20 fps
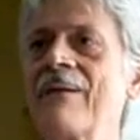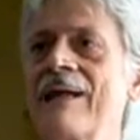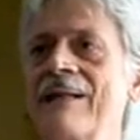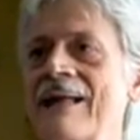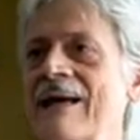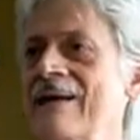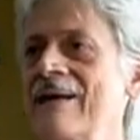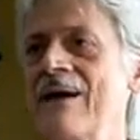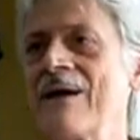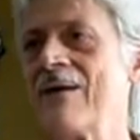Well,
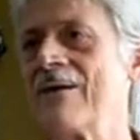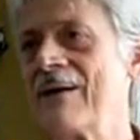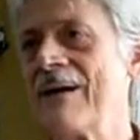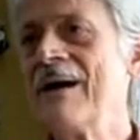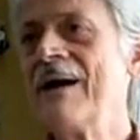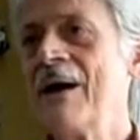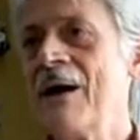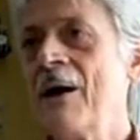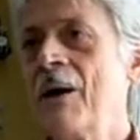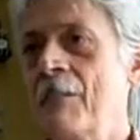I
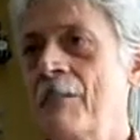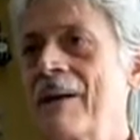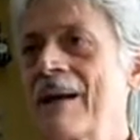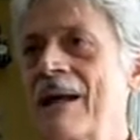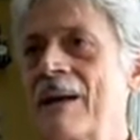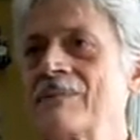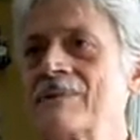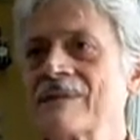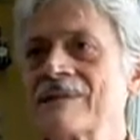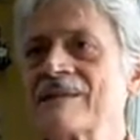know. But
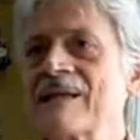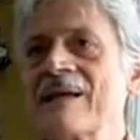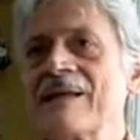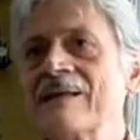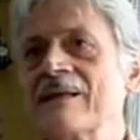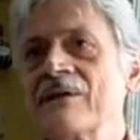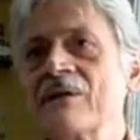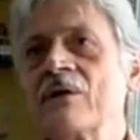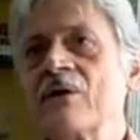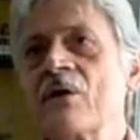I'm just
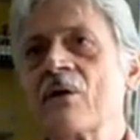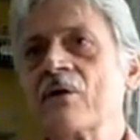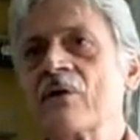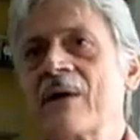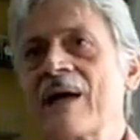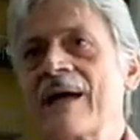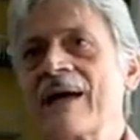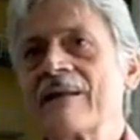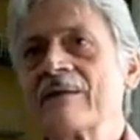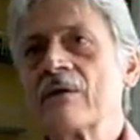saying that
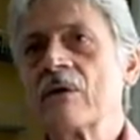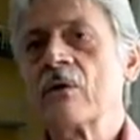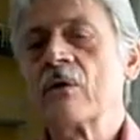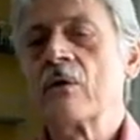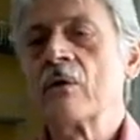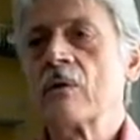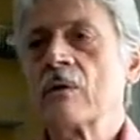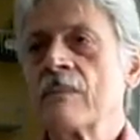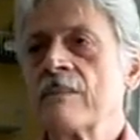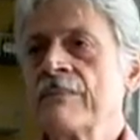you had the
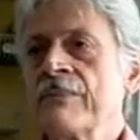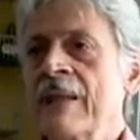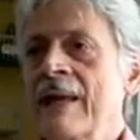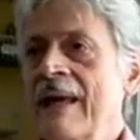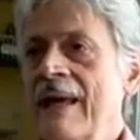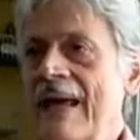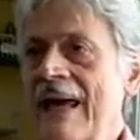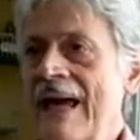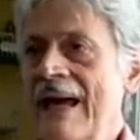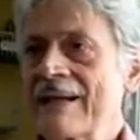whole
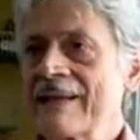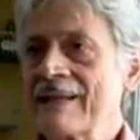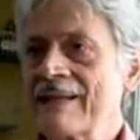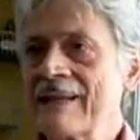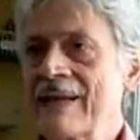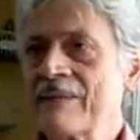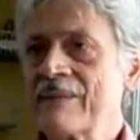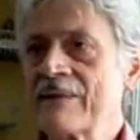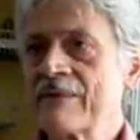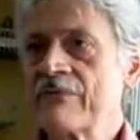
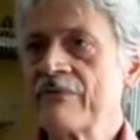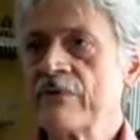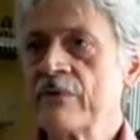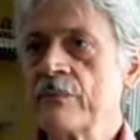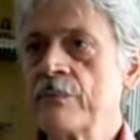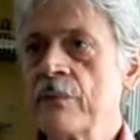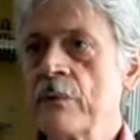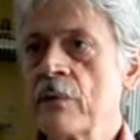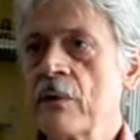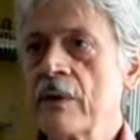academic
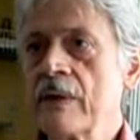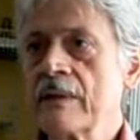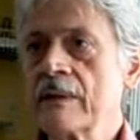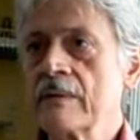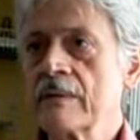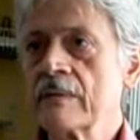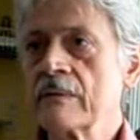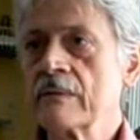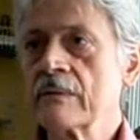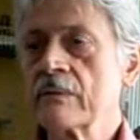viewpoint
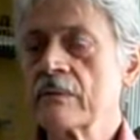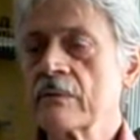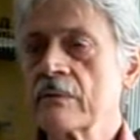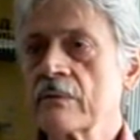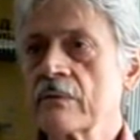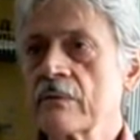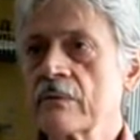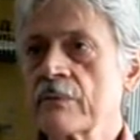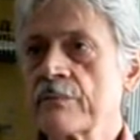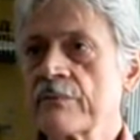and
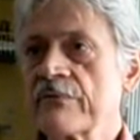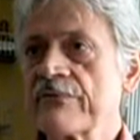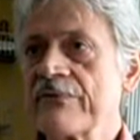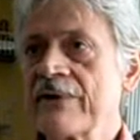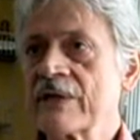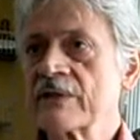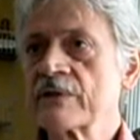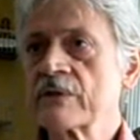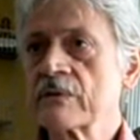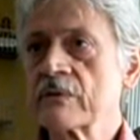the
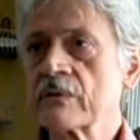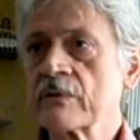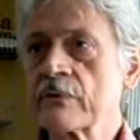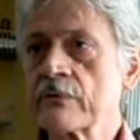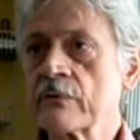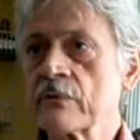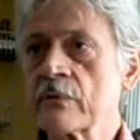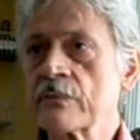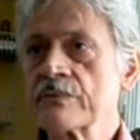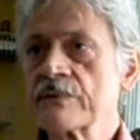professional
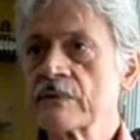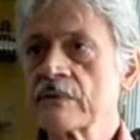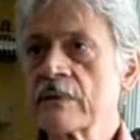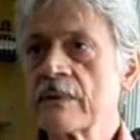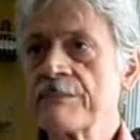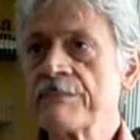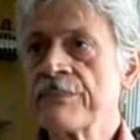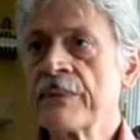groups.